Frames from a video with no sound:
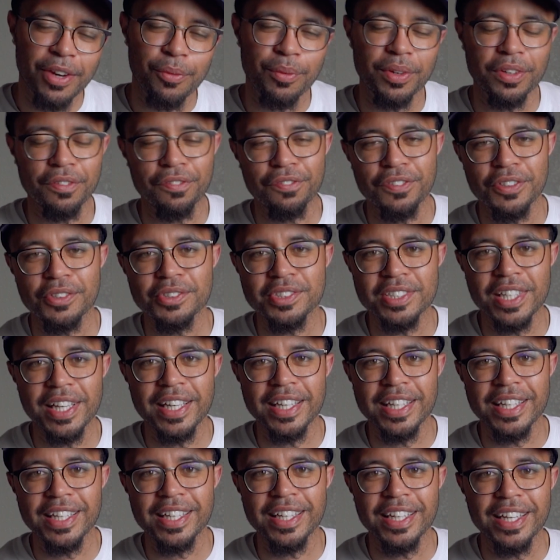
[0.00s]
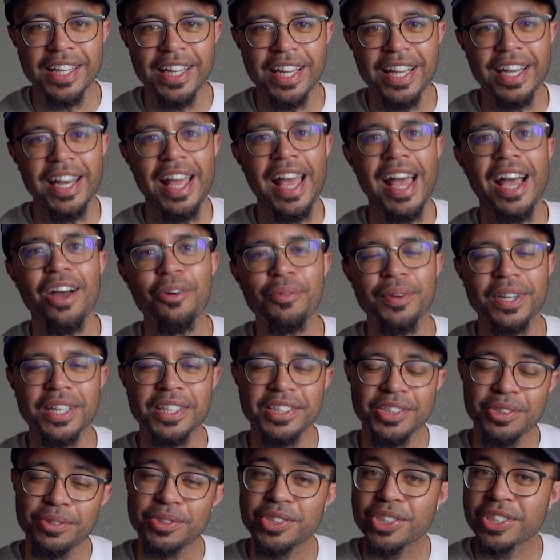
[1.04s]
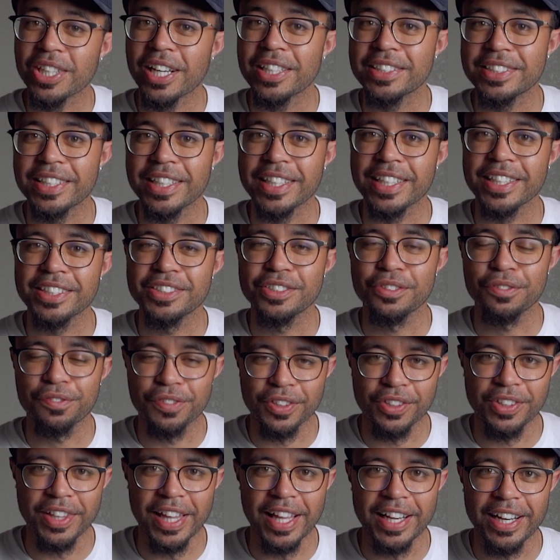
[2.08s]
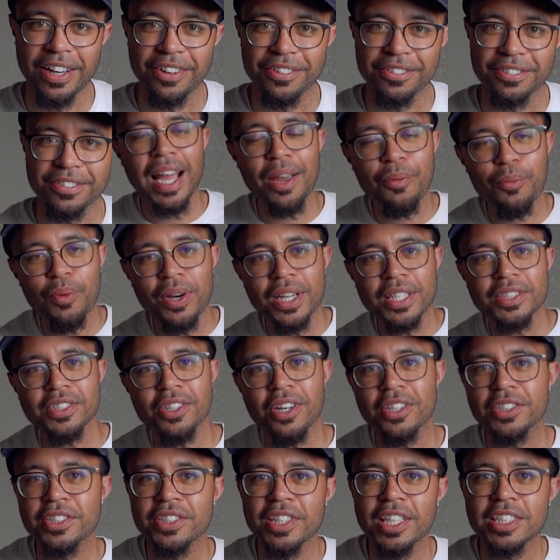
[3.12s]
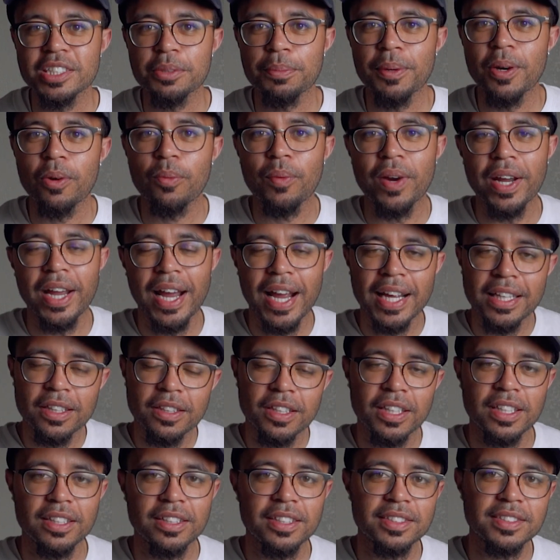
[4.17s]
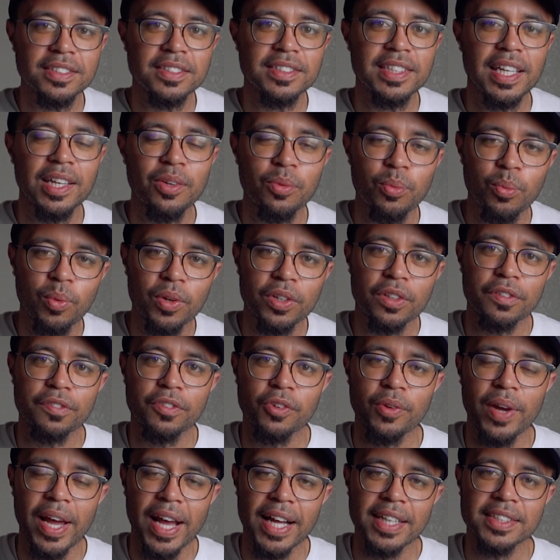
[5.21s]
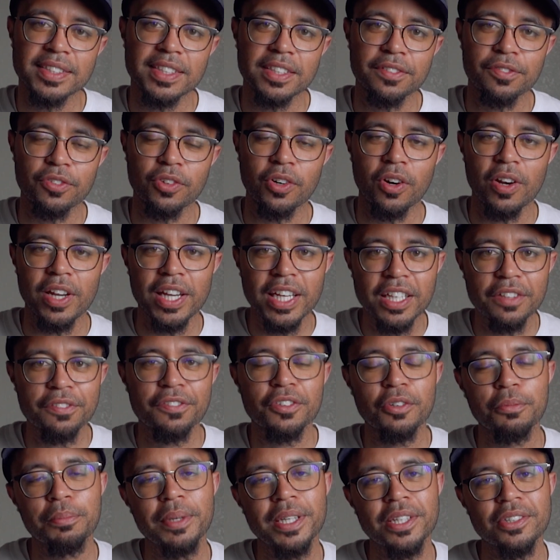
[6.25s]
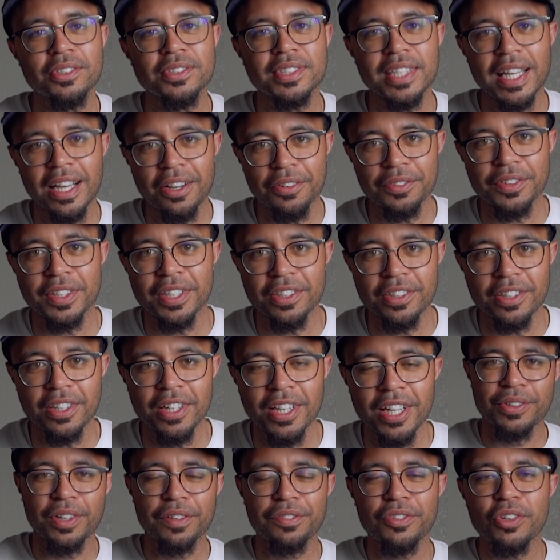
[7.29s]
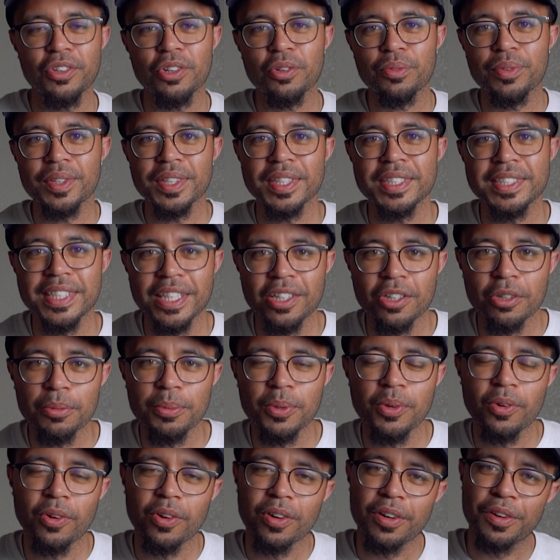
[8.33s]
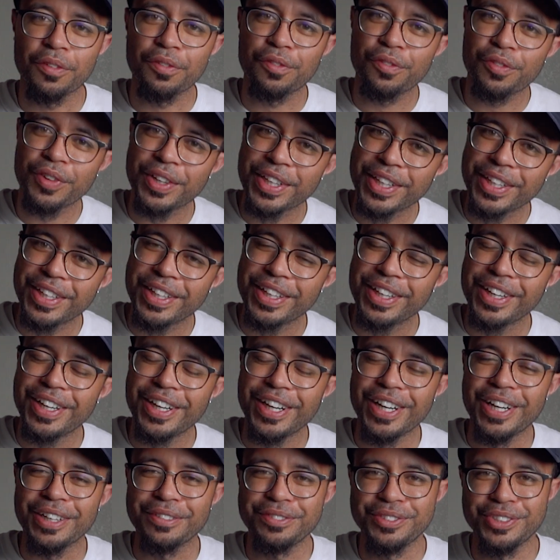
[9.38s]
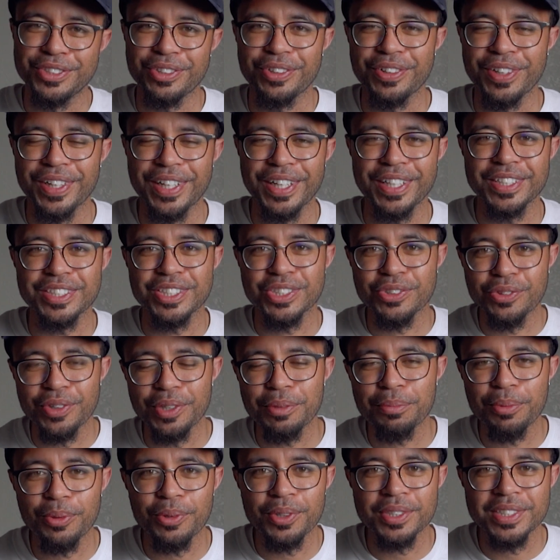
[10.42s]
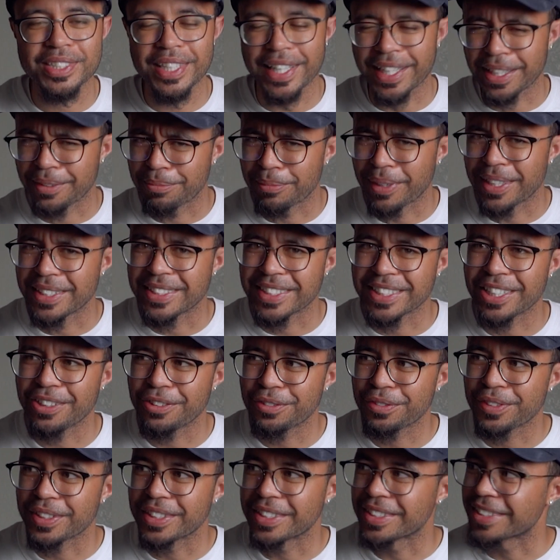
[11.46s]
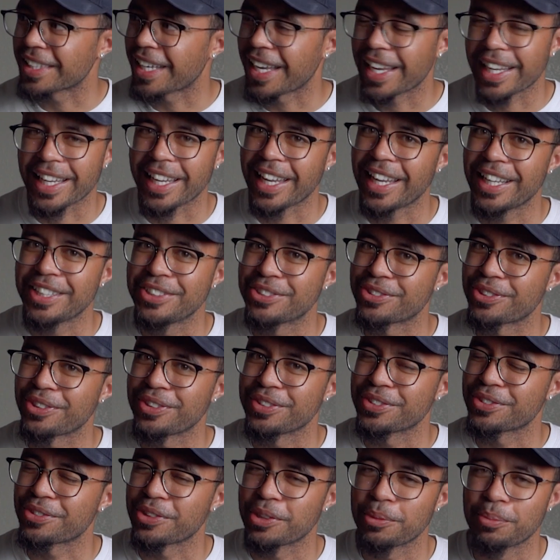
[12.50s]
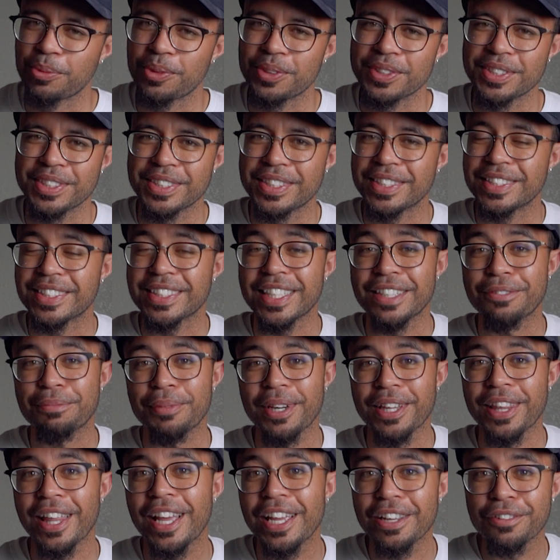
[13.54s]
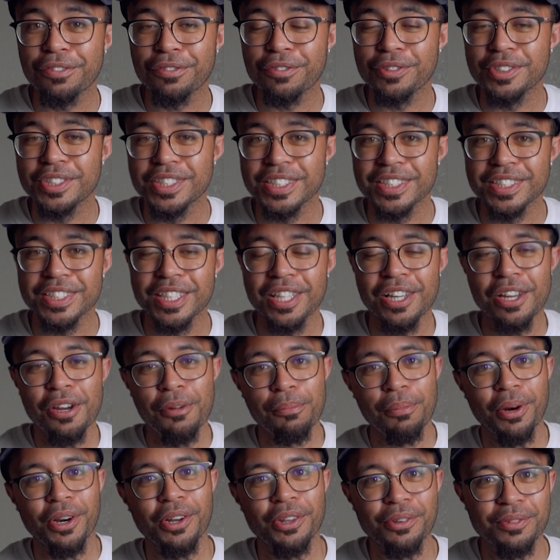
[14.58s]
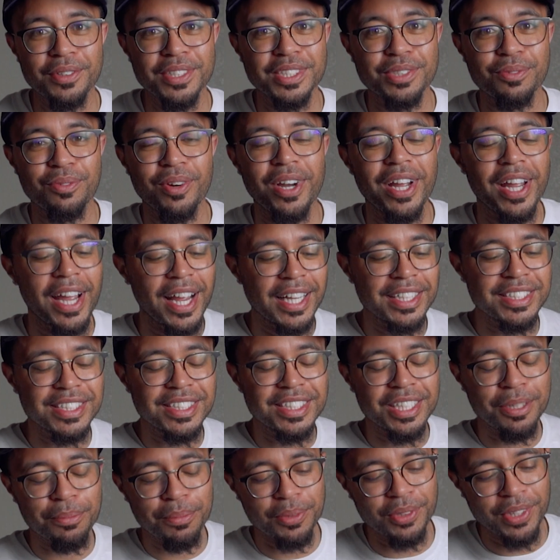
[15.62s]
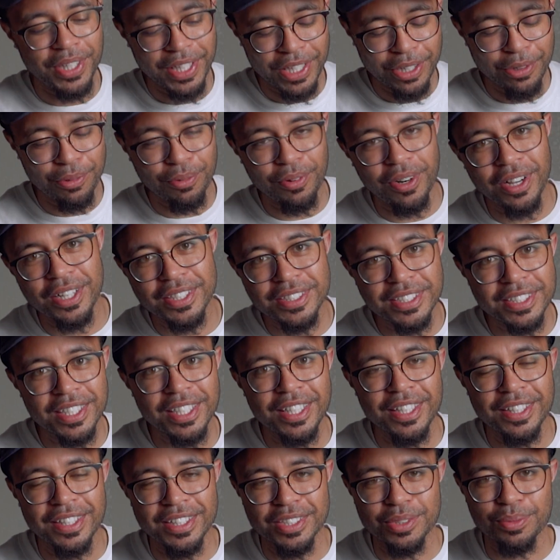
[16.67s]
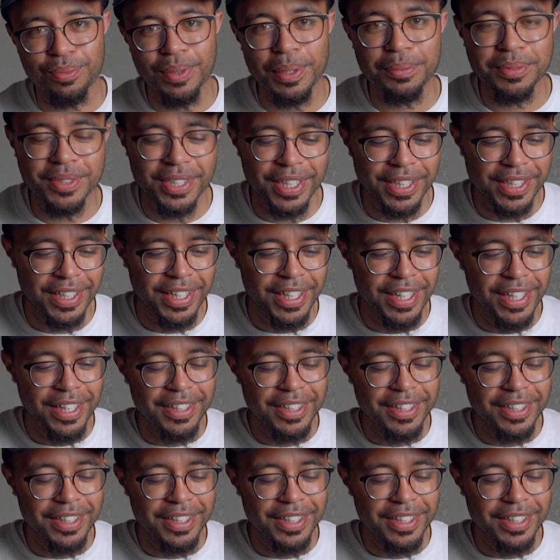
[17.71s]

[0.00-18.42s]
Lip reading: what it feels like, and how we can use SHOTDECK to figure that out. I want to talk to you guys about why I think this is a wonderful asset for any filmmakers out there. If you're really terrible or afraid of drawing storyboards like myself, because I can't draw storyboards to save my life, which is part of the reason why I stumbled across this website.